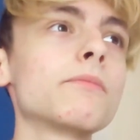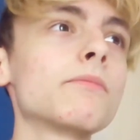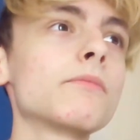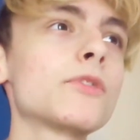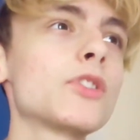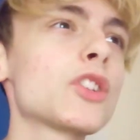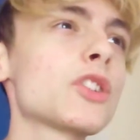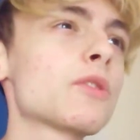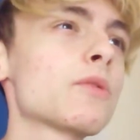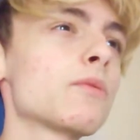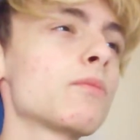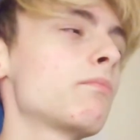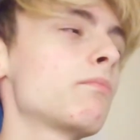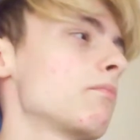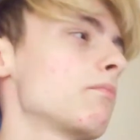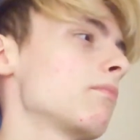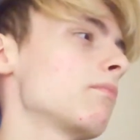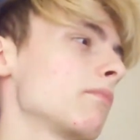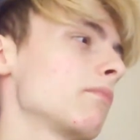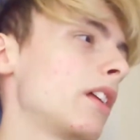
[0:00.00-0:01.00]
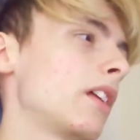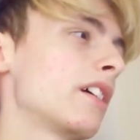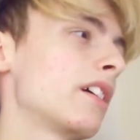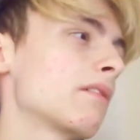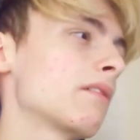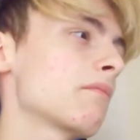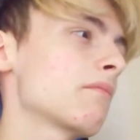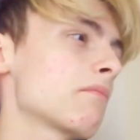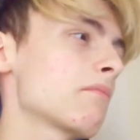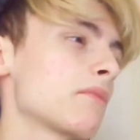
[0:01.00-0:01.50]
just
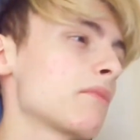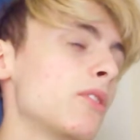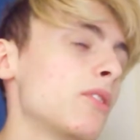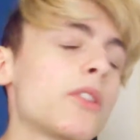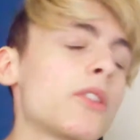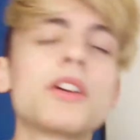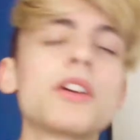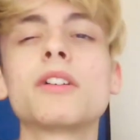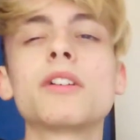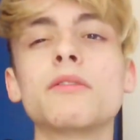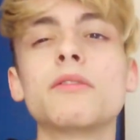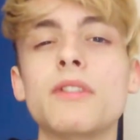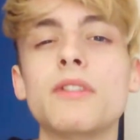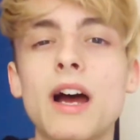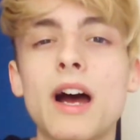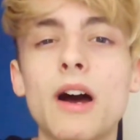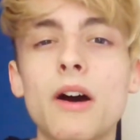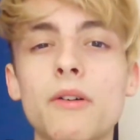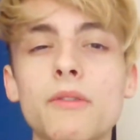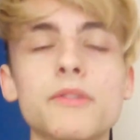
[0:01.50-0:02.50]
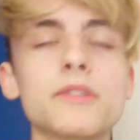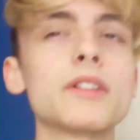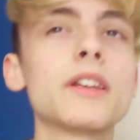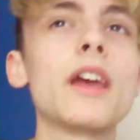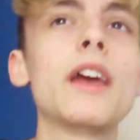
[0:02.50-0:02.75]
like looking around,